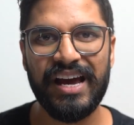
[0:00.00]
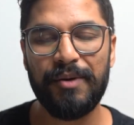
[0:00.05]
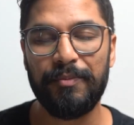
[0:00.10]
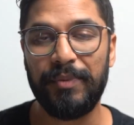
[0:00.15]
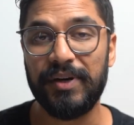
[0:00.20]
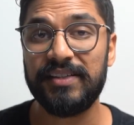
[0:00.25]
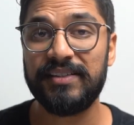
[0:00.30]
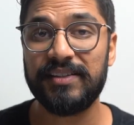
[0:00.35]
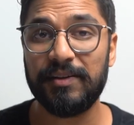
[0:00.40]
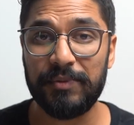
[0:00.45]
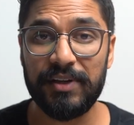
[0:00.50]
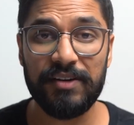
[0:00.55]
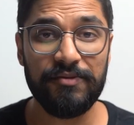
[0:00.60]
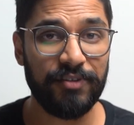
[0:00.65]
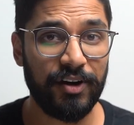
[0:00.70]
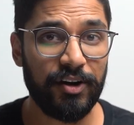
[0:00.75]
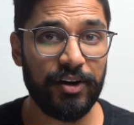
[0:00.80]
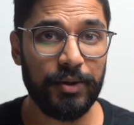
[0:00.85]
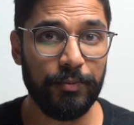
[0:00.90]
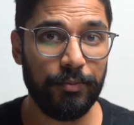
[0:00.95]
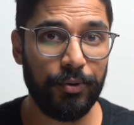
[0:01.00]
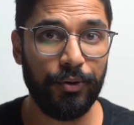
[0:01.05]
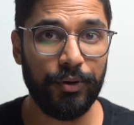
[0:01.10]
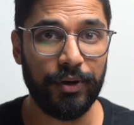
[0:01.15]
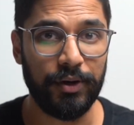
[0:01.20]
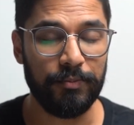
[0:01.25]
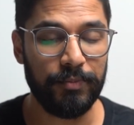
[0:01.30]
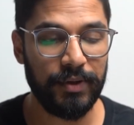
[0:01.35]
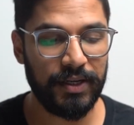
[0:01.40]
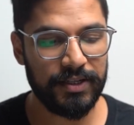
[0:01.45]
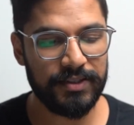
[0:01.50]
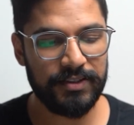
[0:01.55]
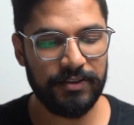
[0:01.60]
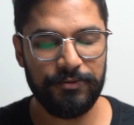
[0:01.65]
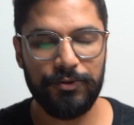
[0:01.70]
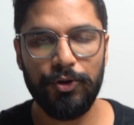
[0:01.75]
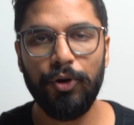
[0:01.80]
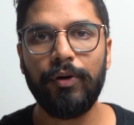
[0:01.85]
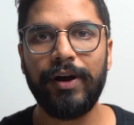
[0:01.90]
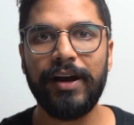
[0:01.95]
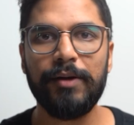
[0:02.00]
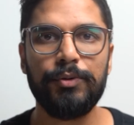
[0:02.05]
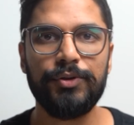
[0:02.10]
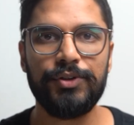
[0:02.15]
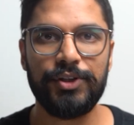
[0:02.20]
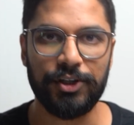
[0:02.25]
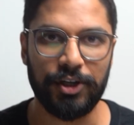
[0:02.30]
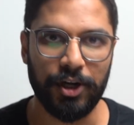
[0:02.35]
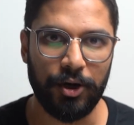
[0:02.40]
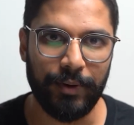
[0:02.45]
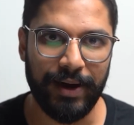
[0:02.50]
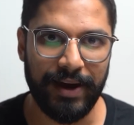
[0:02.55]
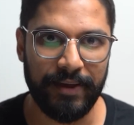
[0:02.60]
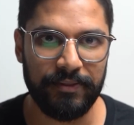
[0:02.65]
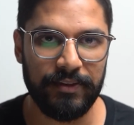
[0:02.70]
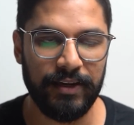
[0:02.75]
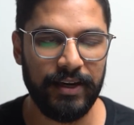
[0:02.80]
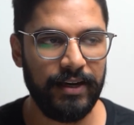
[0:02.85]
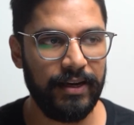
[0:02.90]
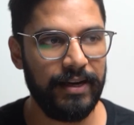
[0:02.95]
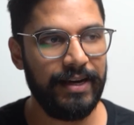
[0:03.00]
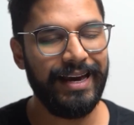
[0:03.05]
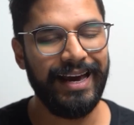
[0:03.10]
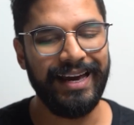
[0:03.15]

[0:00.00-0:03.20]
but it's something very important because if you're able to go out there